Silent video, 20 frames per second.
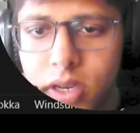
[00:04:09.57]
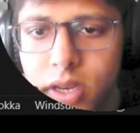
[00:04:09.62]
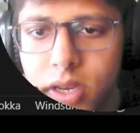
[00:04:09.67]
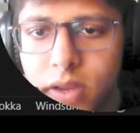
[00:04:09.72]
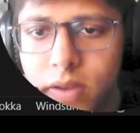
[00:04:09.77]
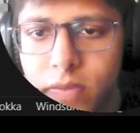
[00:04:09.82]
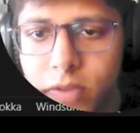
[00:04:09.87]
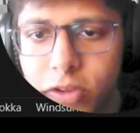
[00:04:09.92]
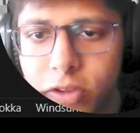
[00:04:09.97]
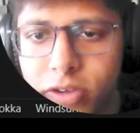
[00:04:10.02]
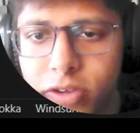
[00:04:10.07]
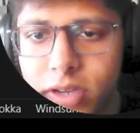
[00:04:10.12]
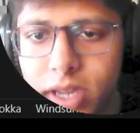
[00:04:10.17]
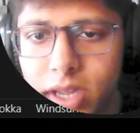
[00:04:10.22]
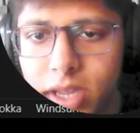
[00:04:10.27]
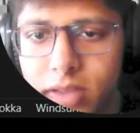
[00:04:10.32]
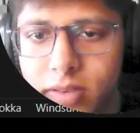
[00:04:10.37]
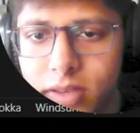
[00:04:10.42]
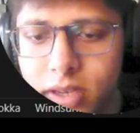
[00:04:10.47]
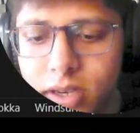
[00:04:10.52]
which
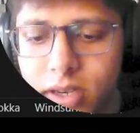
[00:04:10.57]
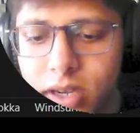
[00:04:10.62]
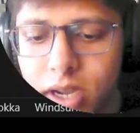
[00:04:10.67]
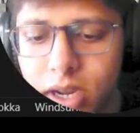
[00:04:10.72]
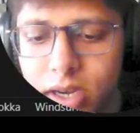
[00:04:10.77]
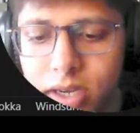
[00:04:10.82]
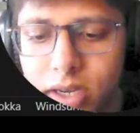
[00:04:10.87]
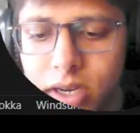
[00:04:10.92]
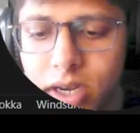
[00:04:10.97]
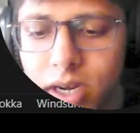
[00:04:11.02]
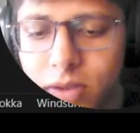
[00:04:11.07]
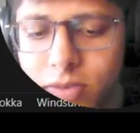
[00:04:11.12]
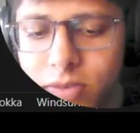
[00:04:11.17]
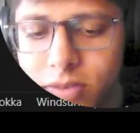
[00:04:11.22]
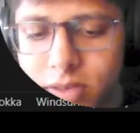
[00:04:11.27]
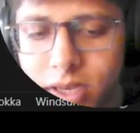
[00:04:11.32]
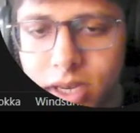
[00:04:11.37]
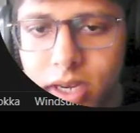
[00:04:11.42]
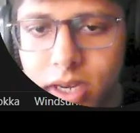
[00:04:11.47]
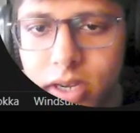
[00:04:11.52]
takes in our graph
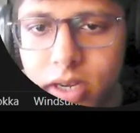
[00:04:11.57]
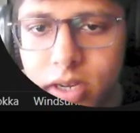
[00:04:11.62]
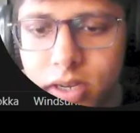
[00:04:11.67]
state.